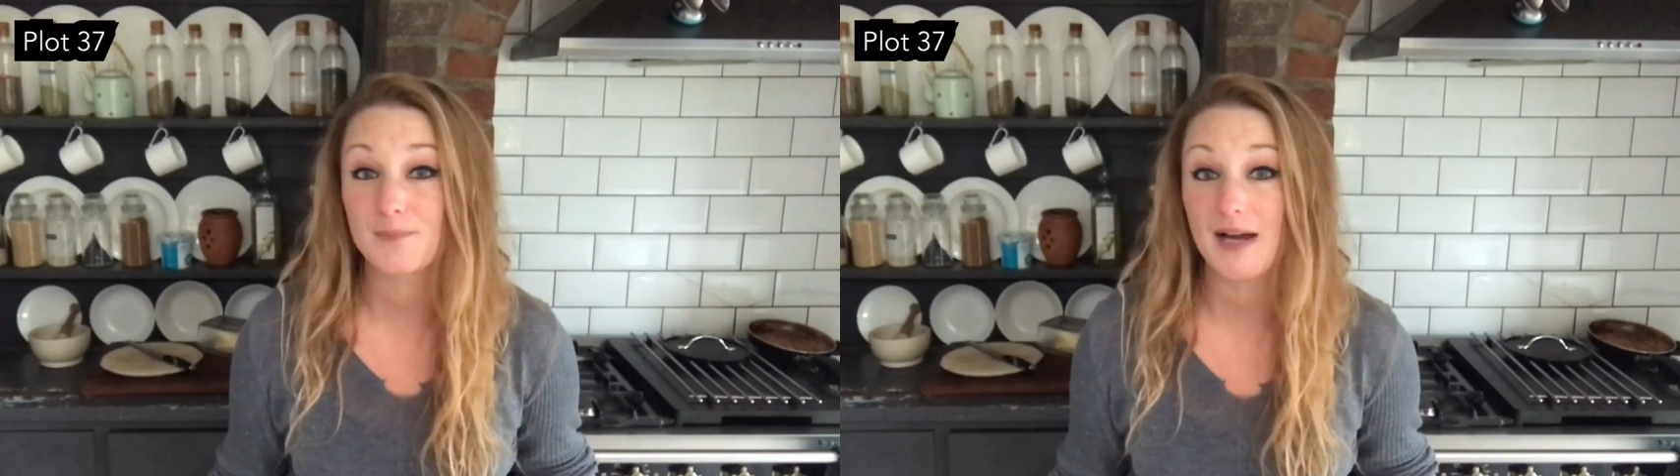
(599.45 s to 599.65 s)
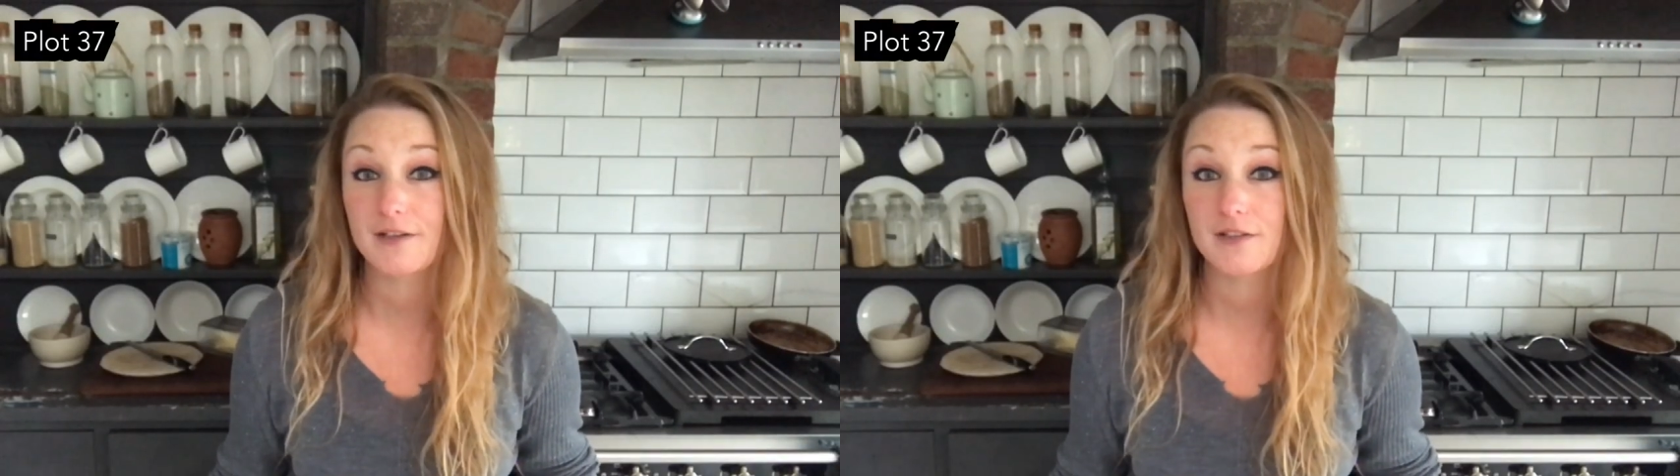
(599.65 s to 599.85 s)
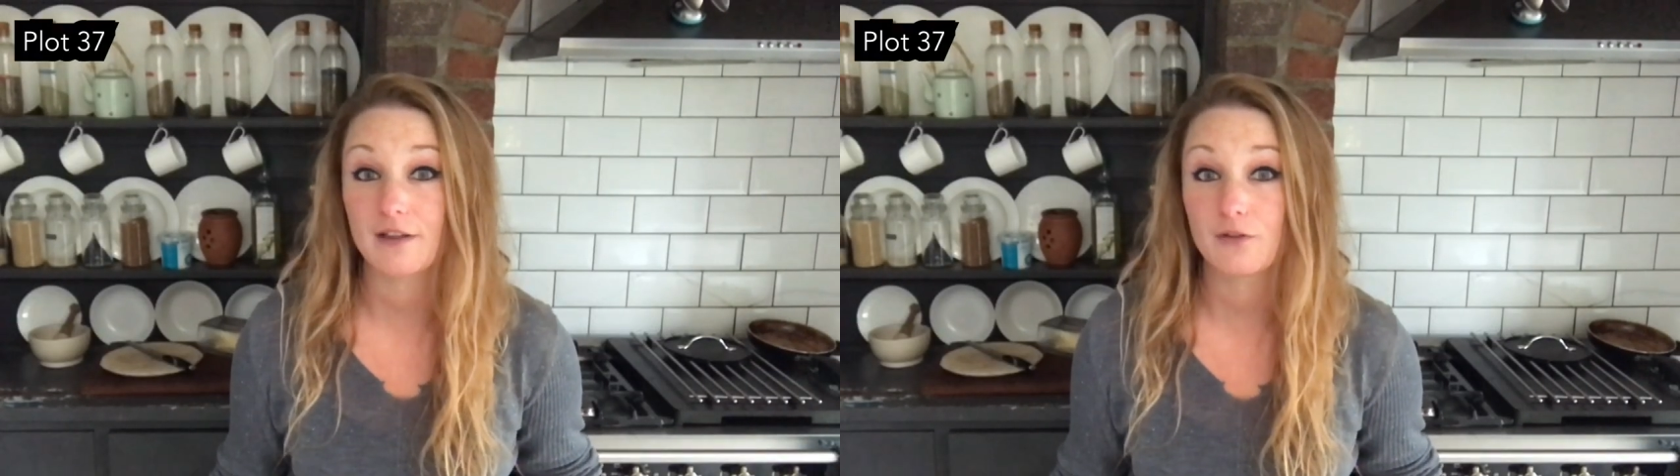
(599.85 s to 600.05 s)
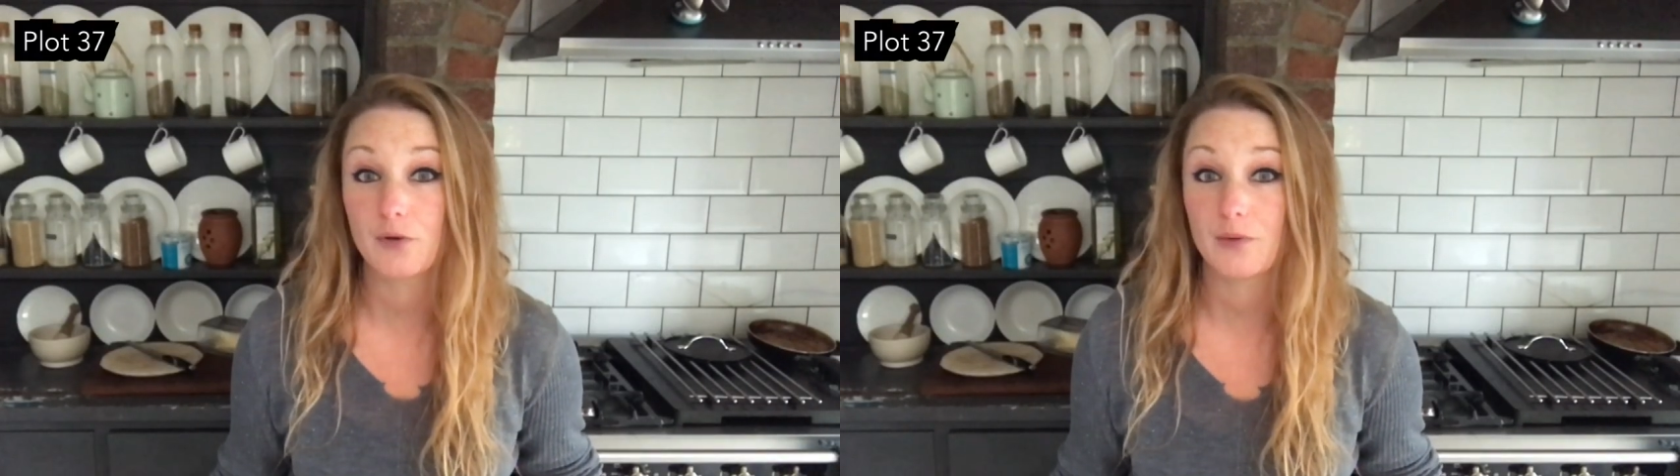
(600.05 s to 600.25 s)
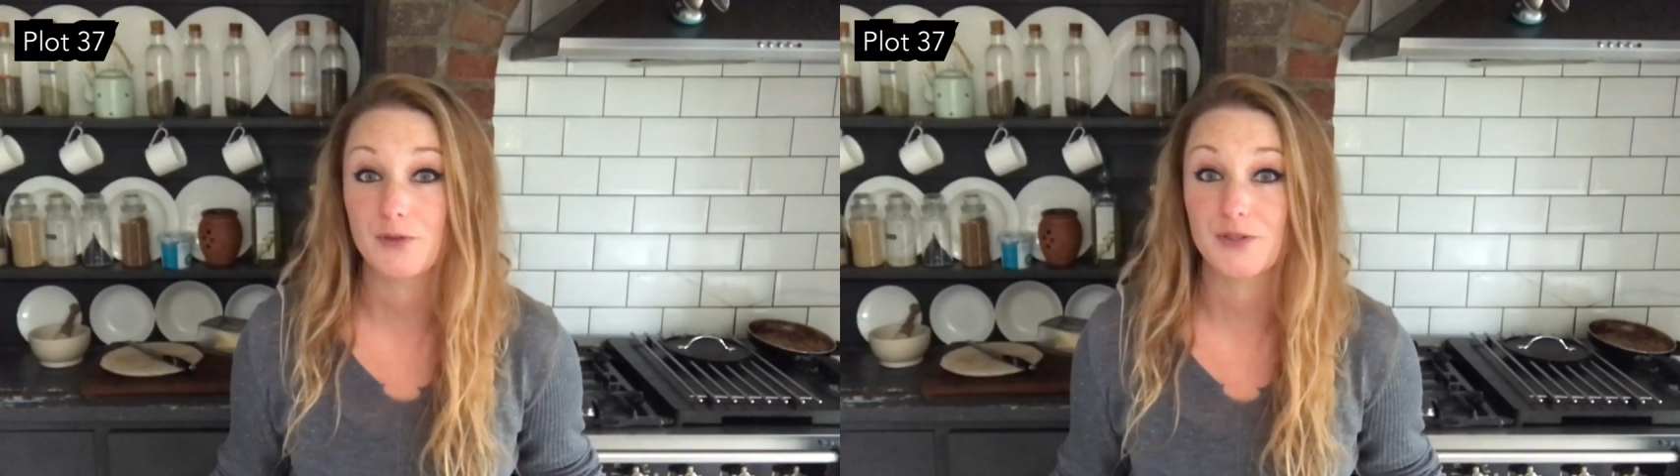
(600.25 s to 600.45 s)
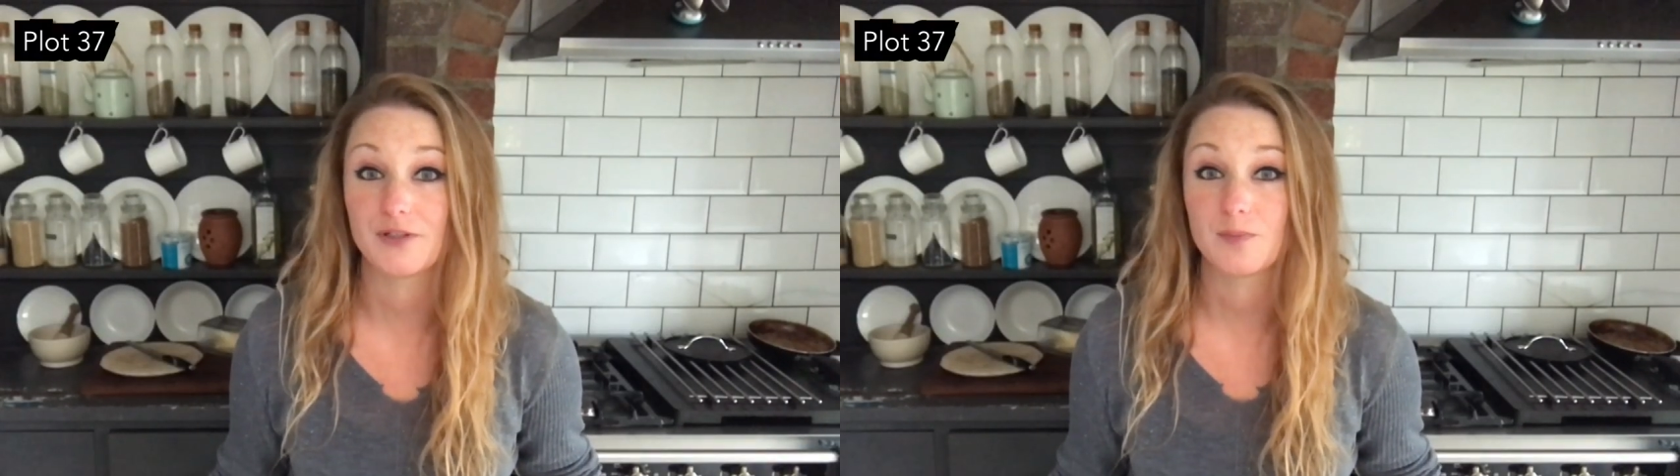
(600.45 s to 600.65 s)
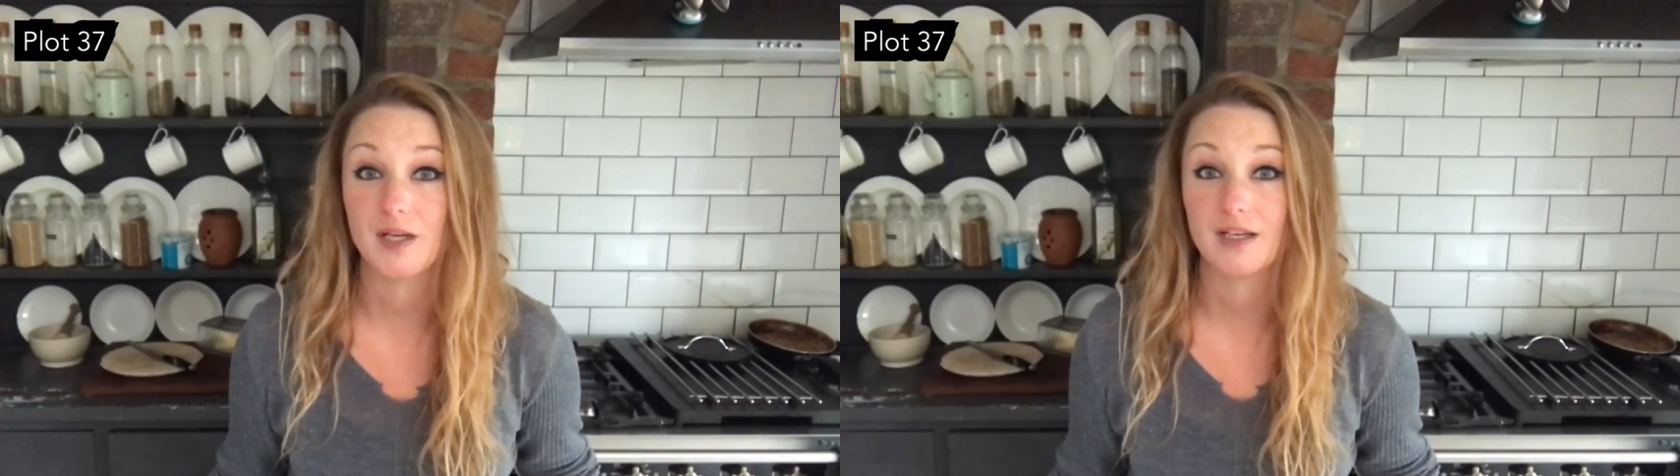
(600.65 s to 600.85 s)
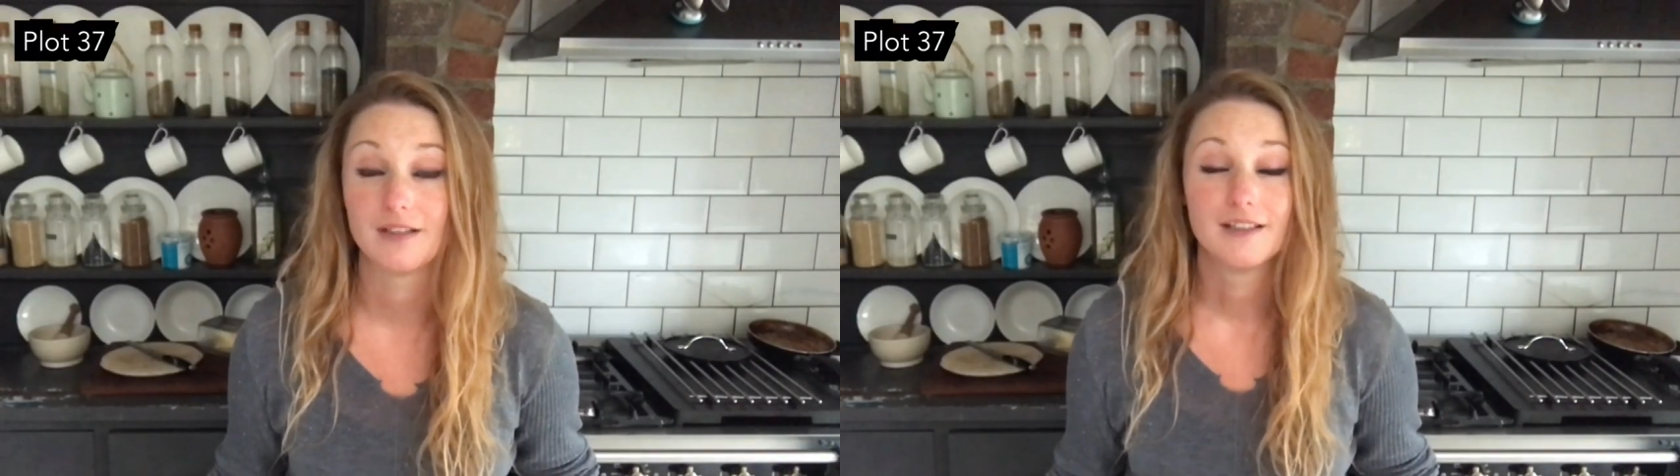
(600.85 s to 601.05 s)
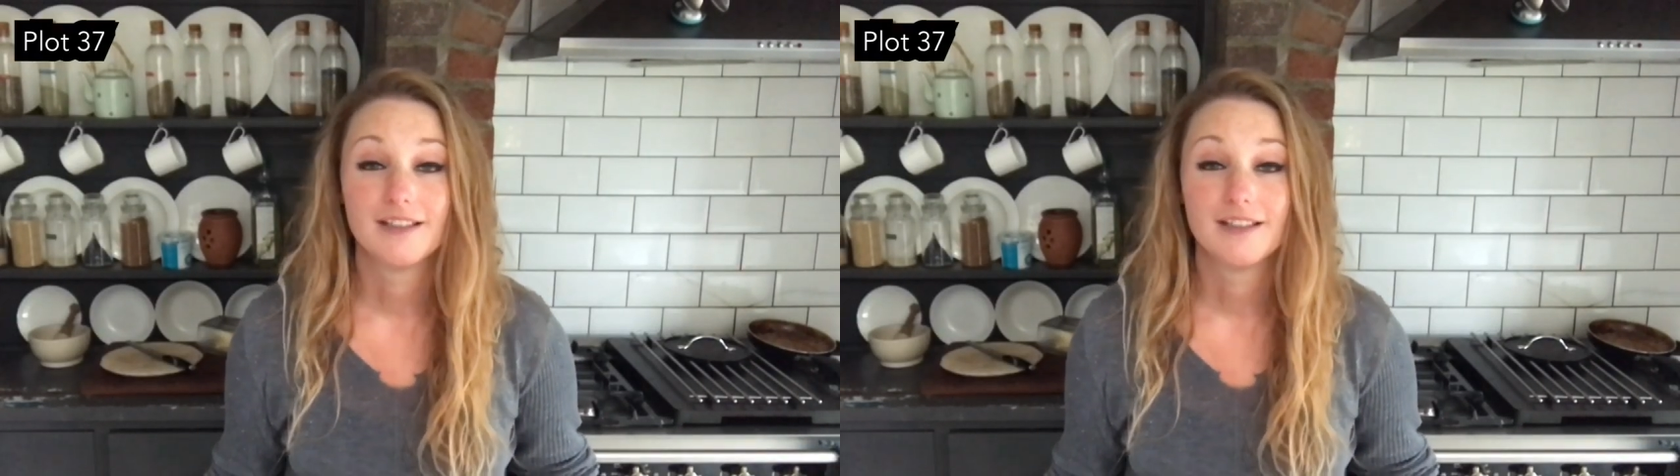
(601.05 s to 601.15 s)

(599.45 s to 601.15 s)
bad as I thought it was going to be.